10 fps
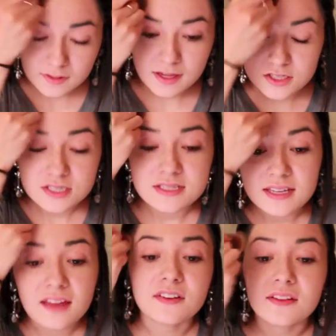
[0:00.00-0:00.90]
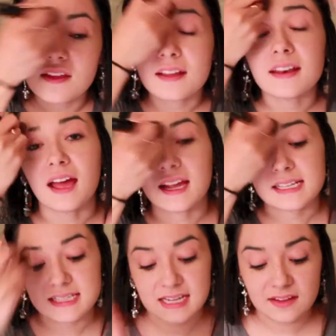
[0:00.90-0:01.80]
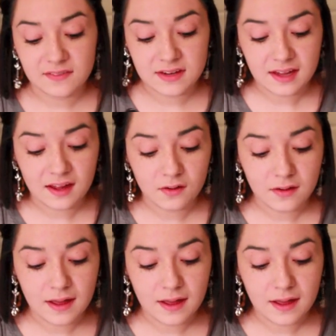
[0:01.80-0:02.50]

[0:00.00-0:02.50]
And just get everything nice and evened out.